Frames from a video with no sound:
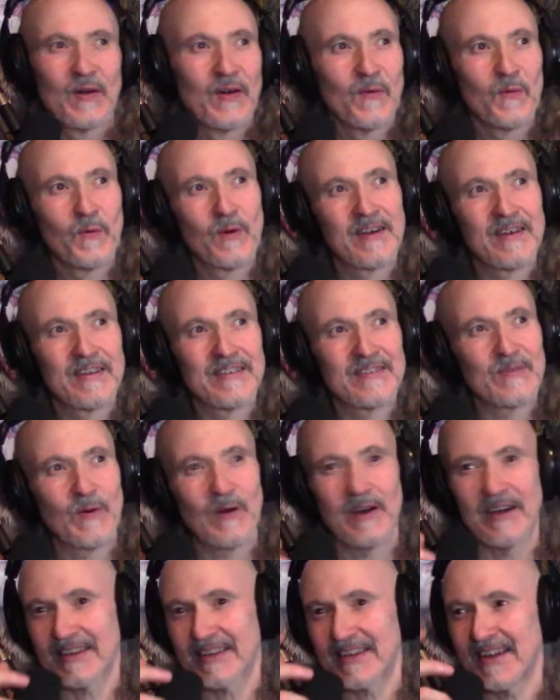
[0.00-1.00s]
where oh, does man.
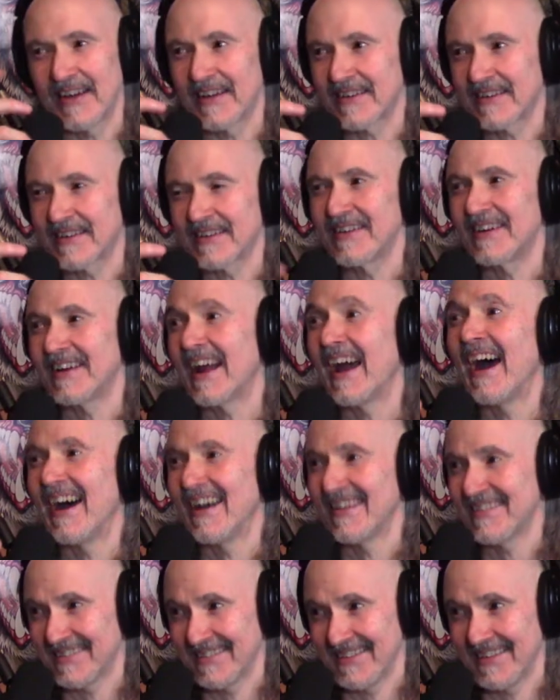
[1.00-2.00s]
one get good
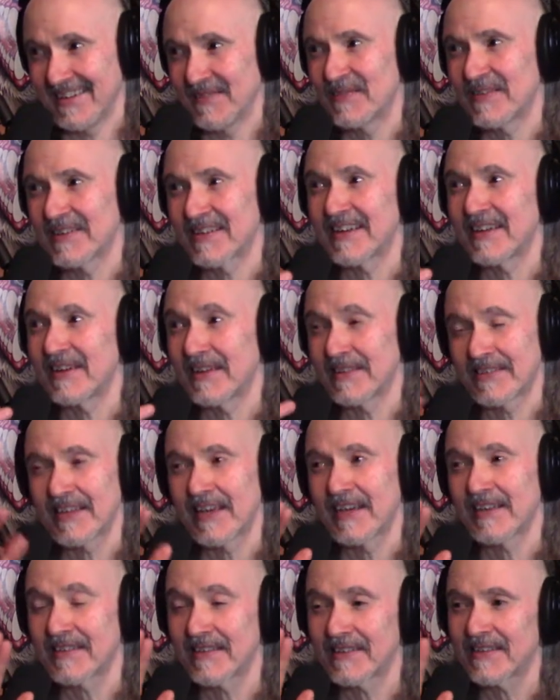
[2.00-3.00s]
acid? If you're going to
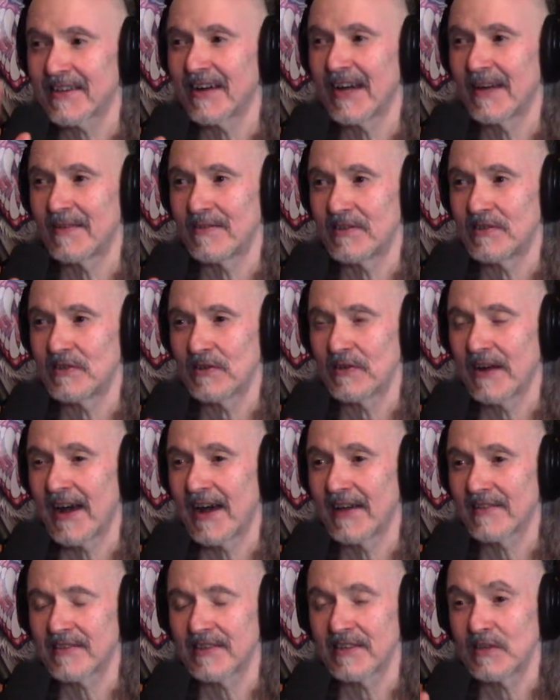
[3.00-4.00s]
take the time to do
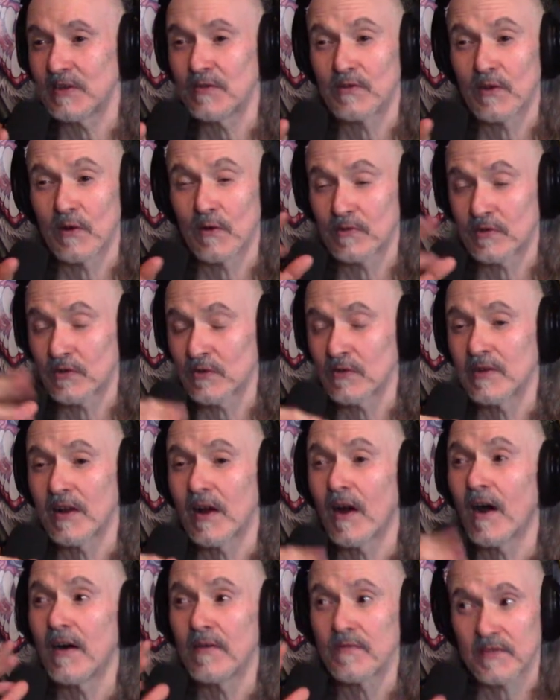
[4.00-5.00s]
acid, you don't do yeah. it
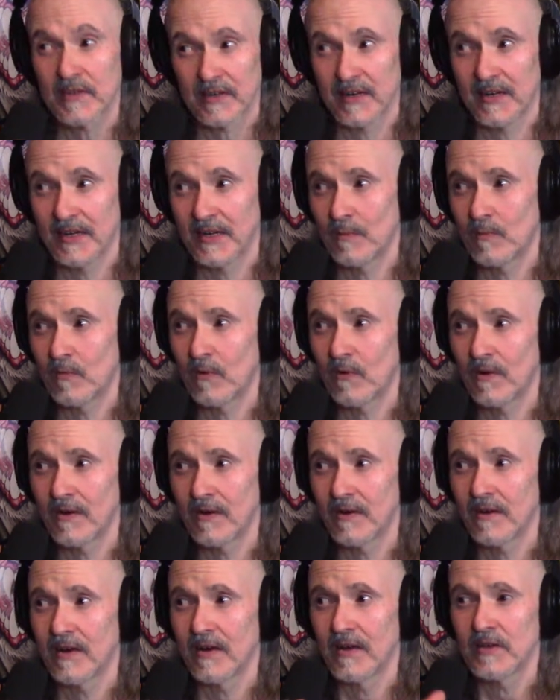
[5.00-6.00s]
often anymore.
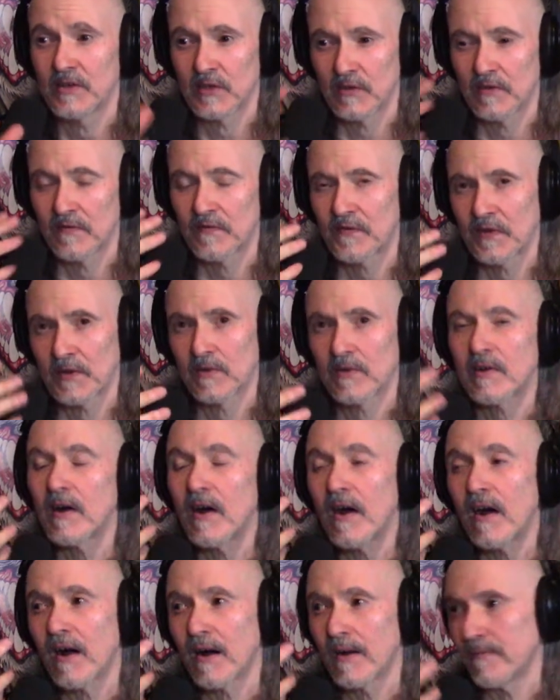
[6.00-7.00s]
Yeah. Do you feel
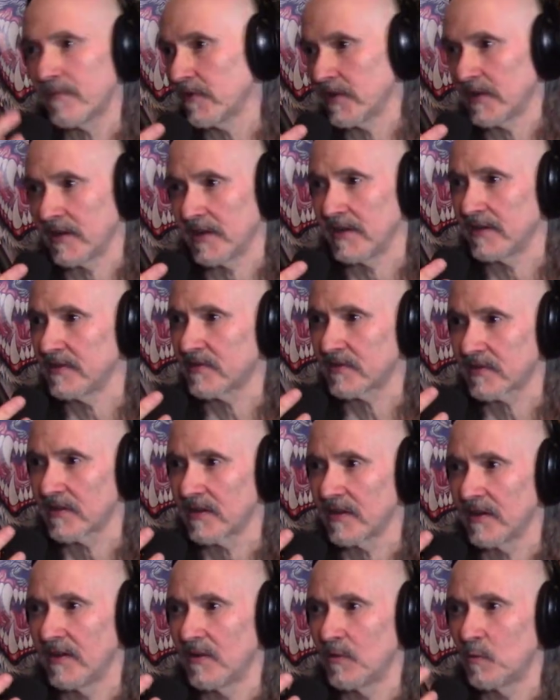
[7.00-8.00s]
confident
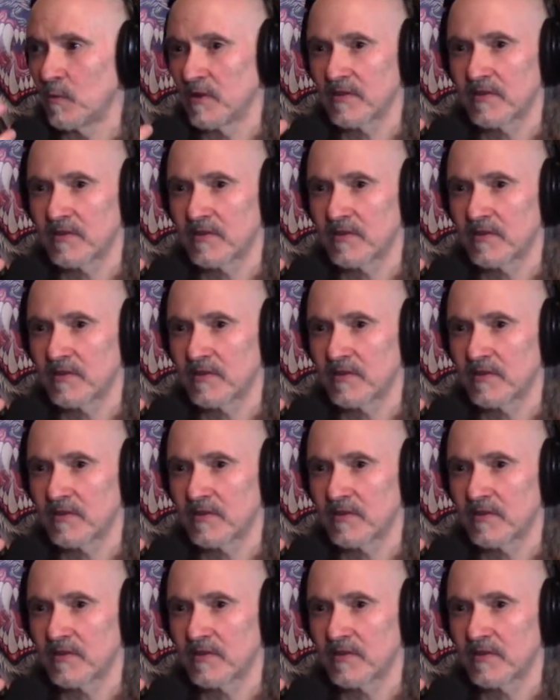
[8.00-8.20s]
with